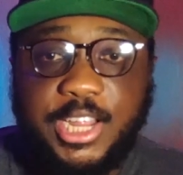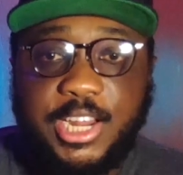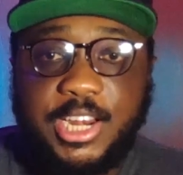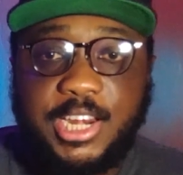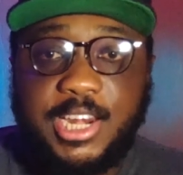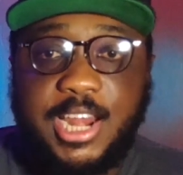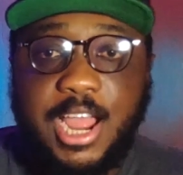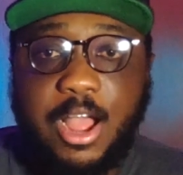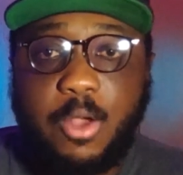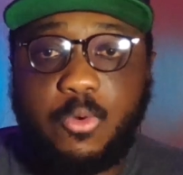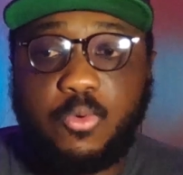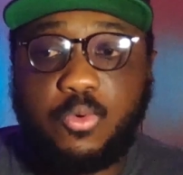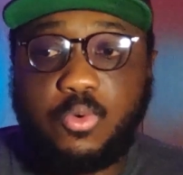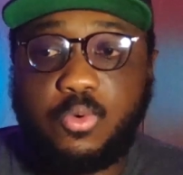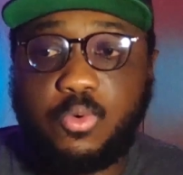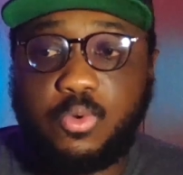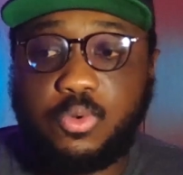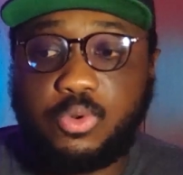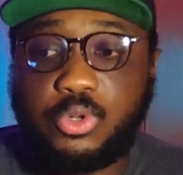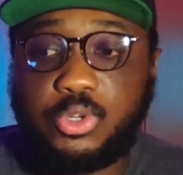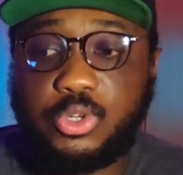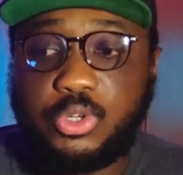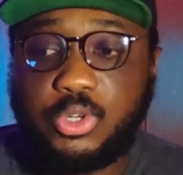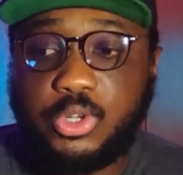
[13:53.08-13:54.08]
that would
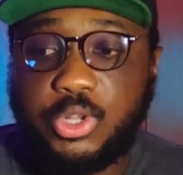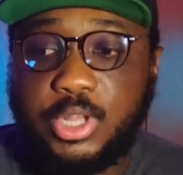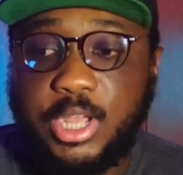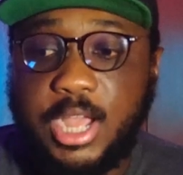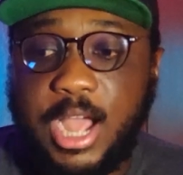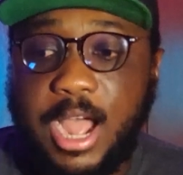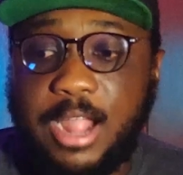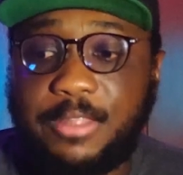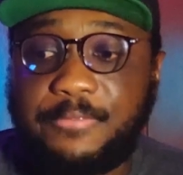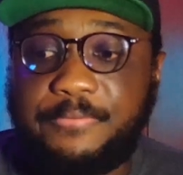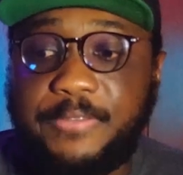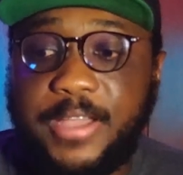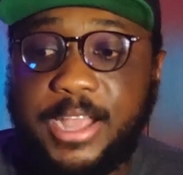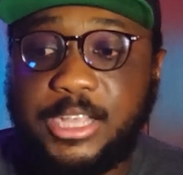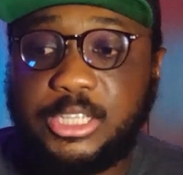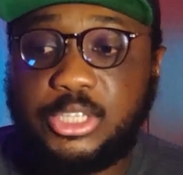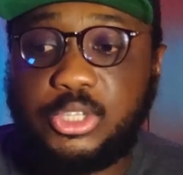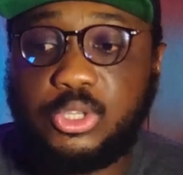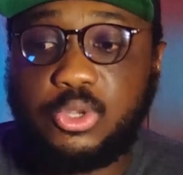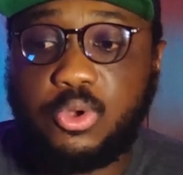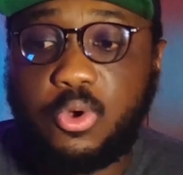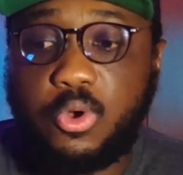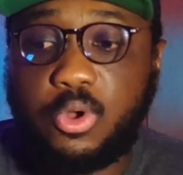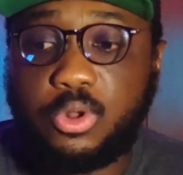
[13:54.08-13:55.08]
advise
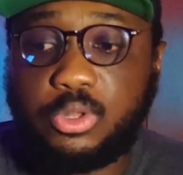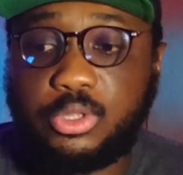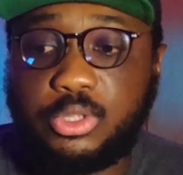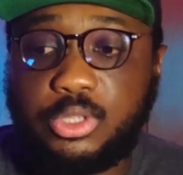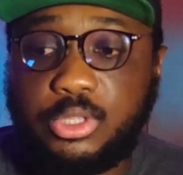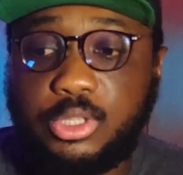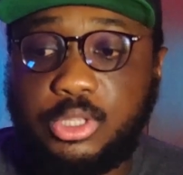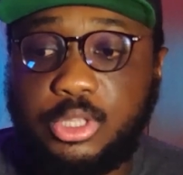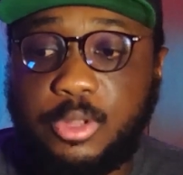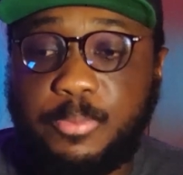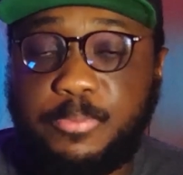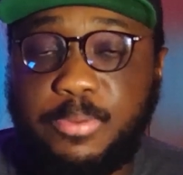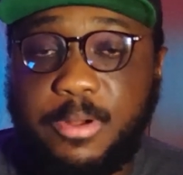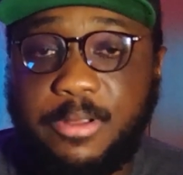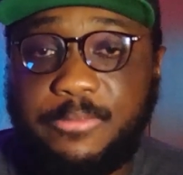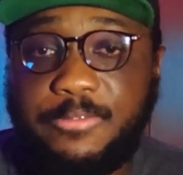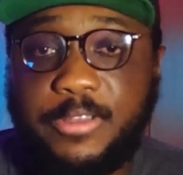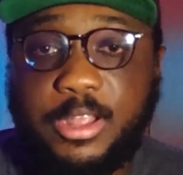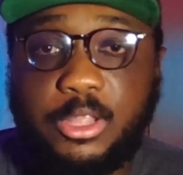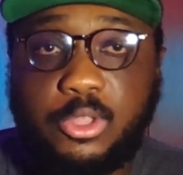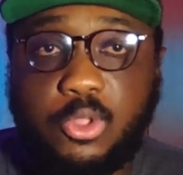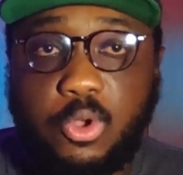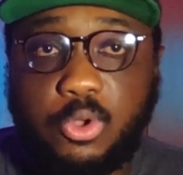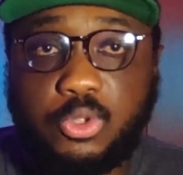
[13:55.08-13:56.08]
you on the
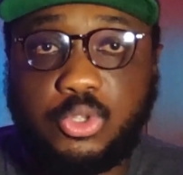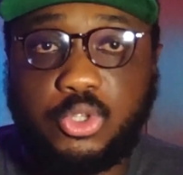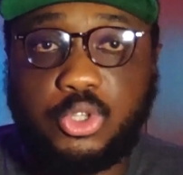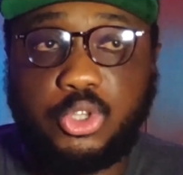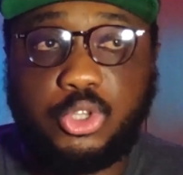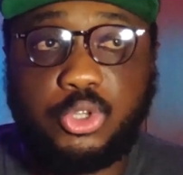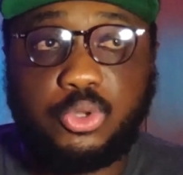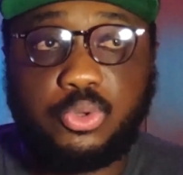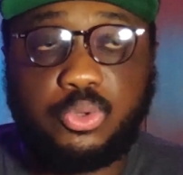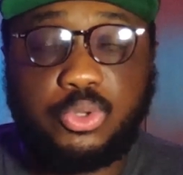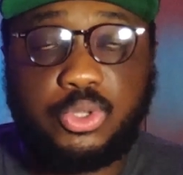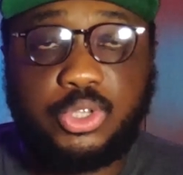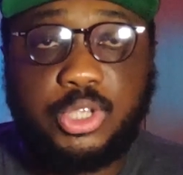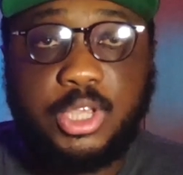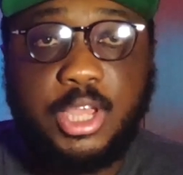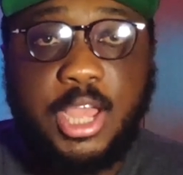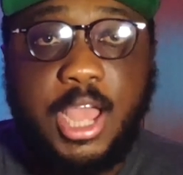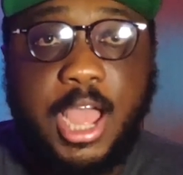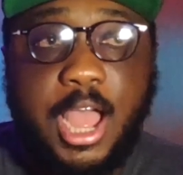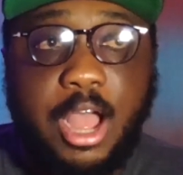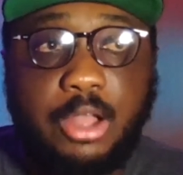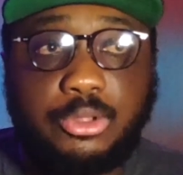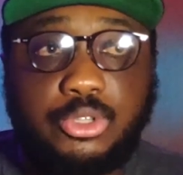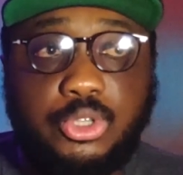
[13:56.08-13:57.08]
perfect DAW to use,
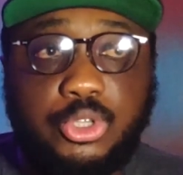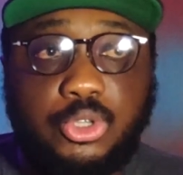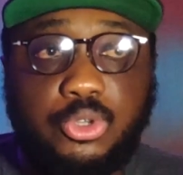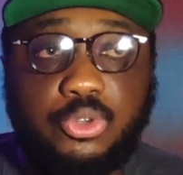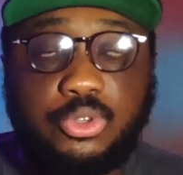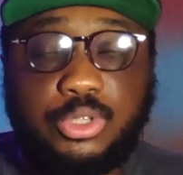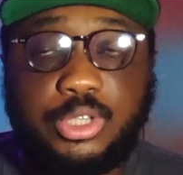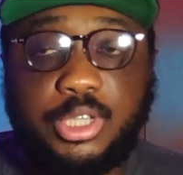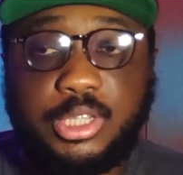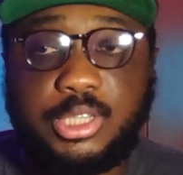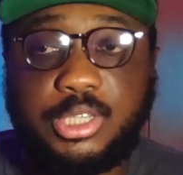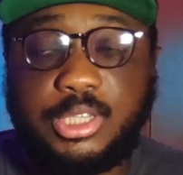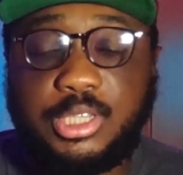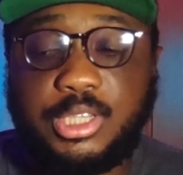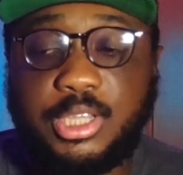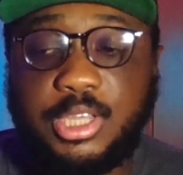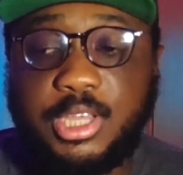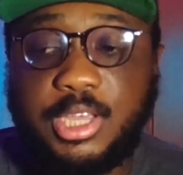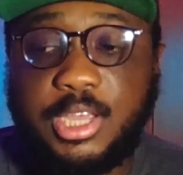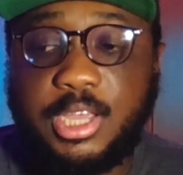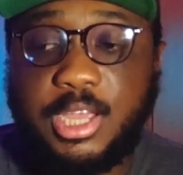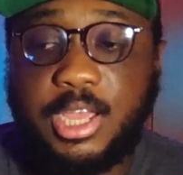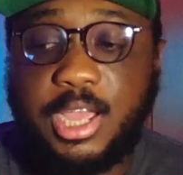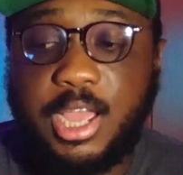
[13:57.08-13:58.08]
how to use it,
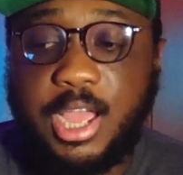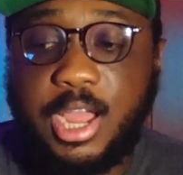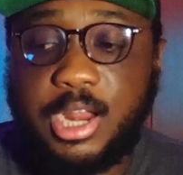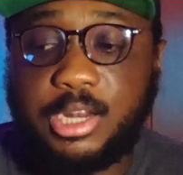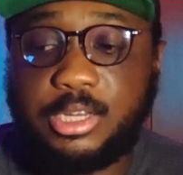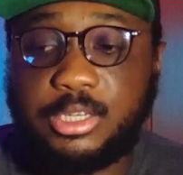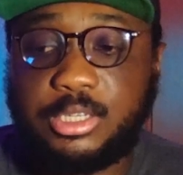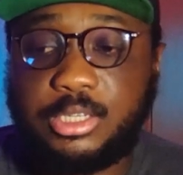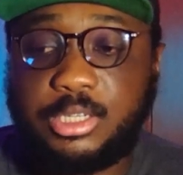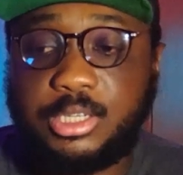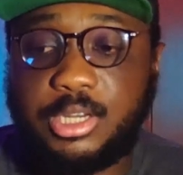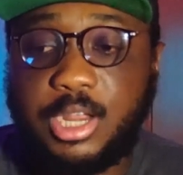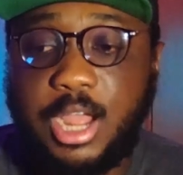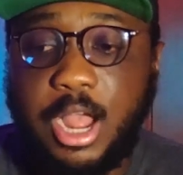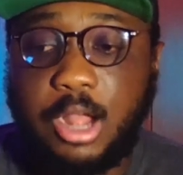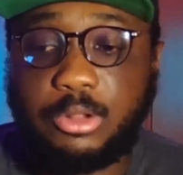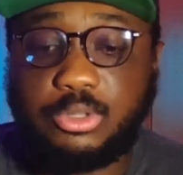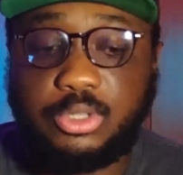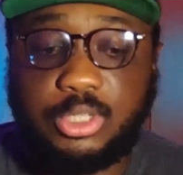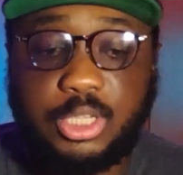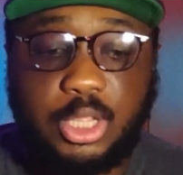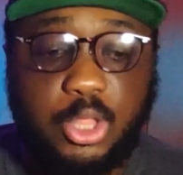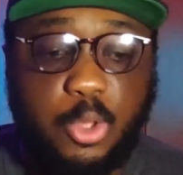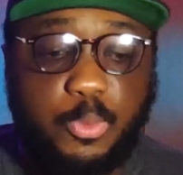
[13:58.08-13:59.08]
and how to
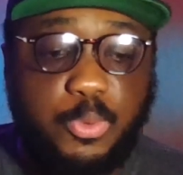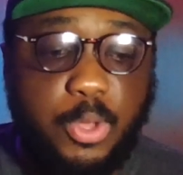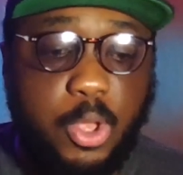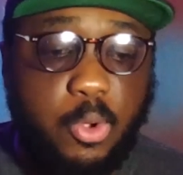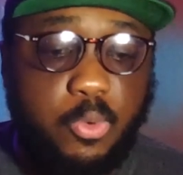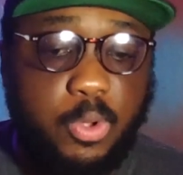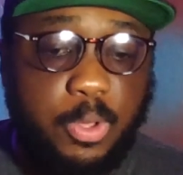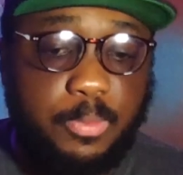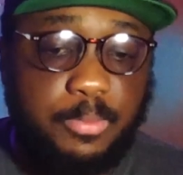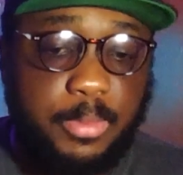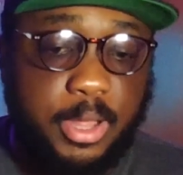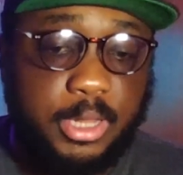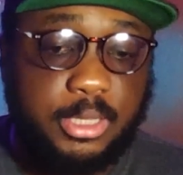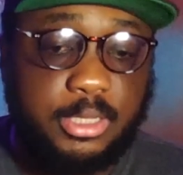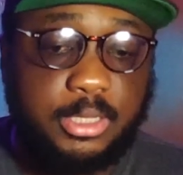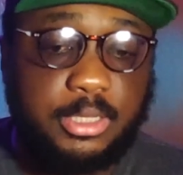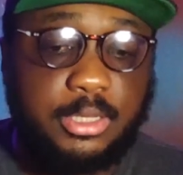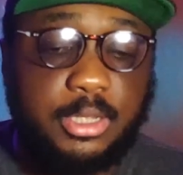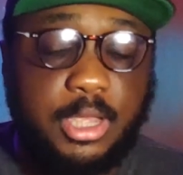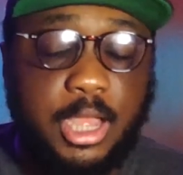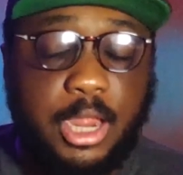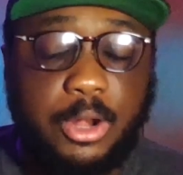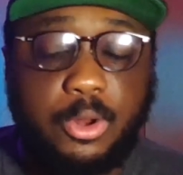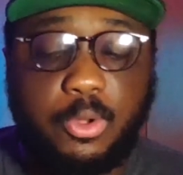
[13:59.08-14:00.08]
set up your equipment
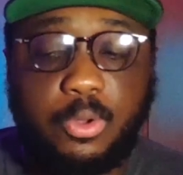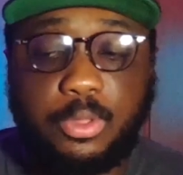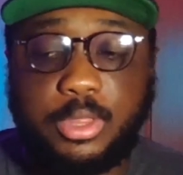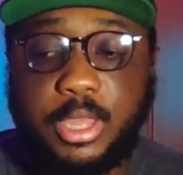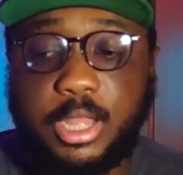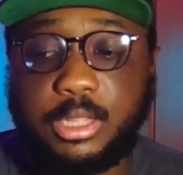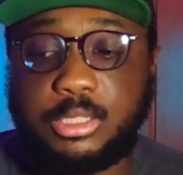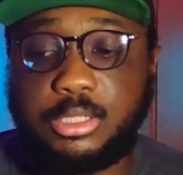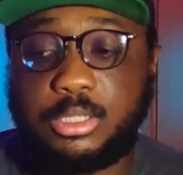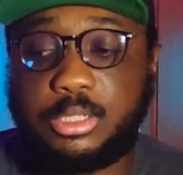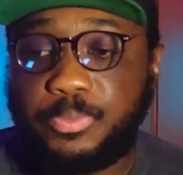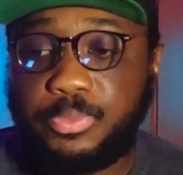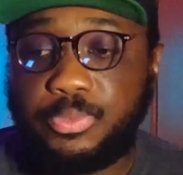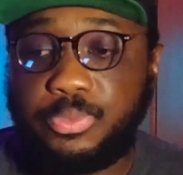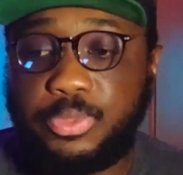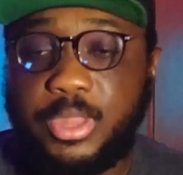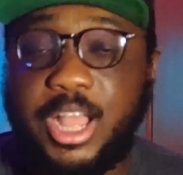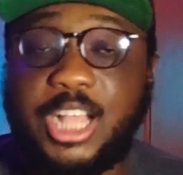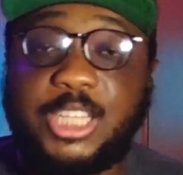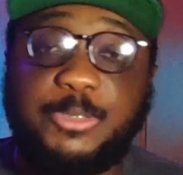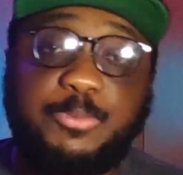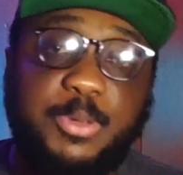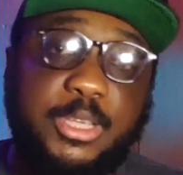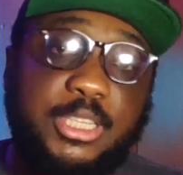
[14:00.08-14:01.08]
and all that.
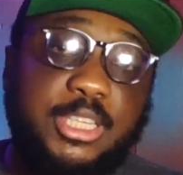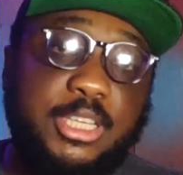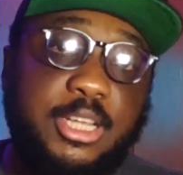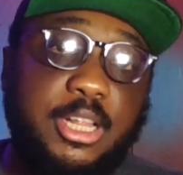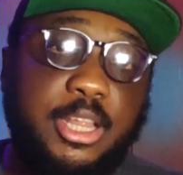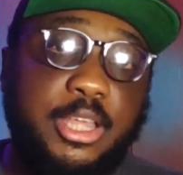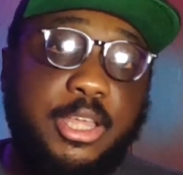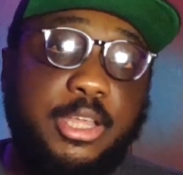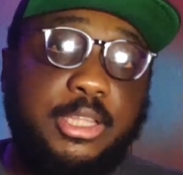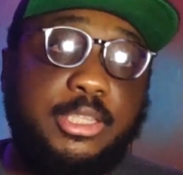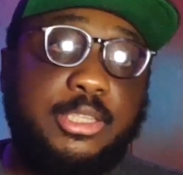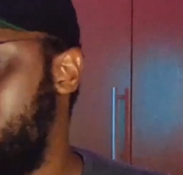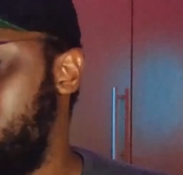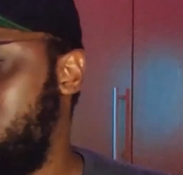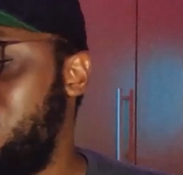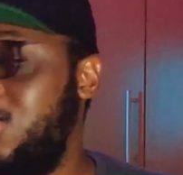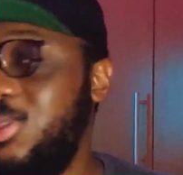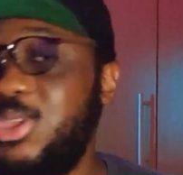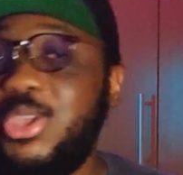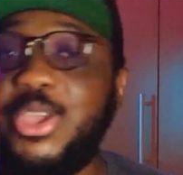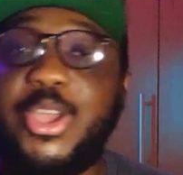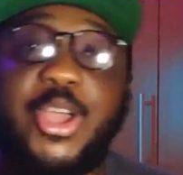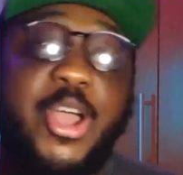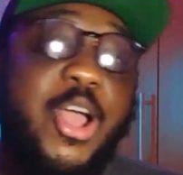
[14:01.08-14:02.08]
That's basically it.
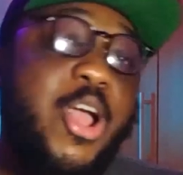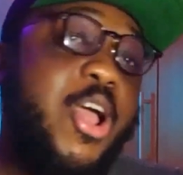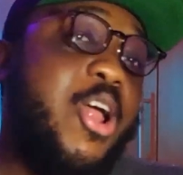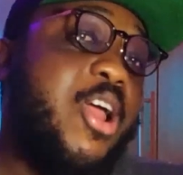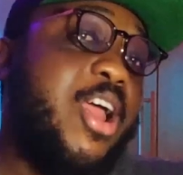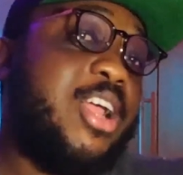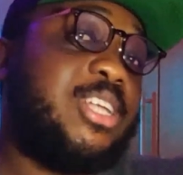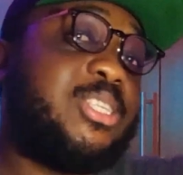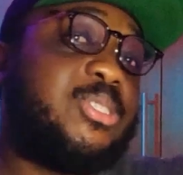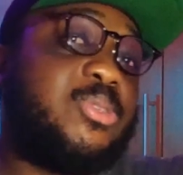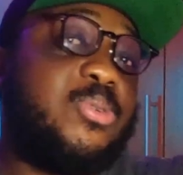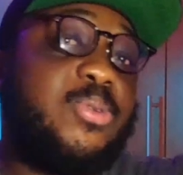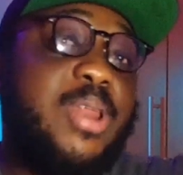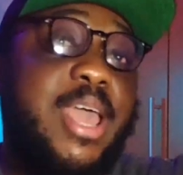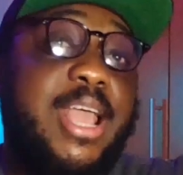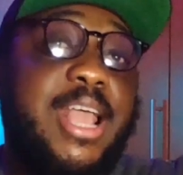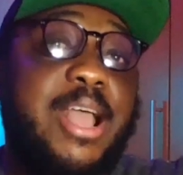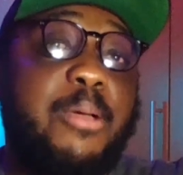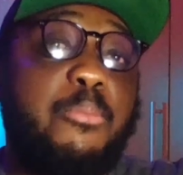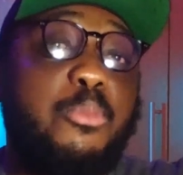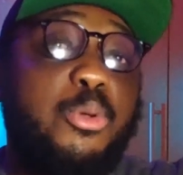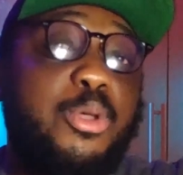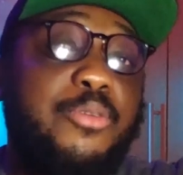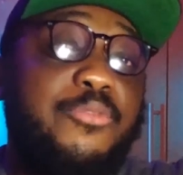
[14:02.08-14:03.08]
Alright, so
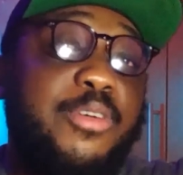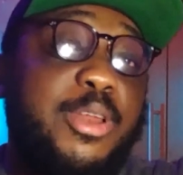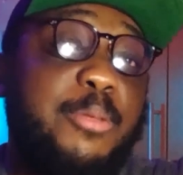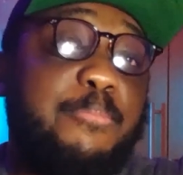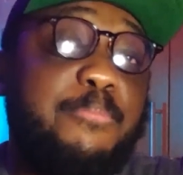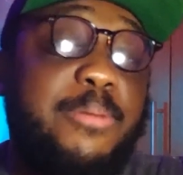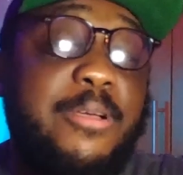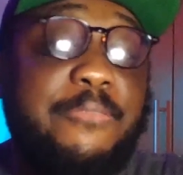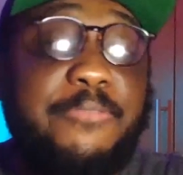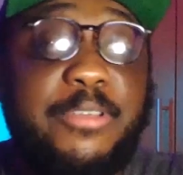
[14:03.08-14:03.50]
I'm looking for the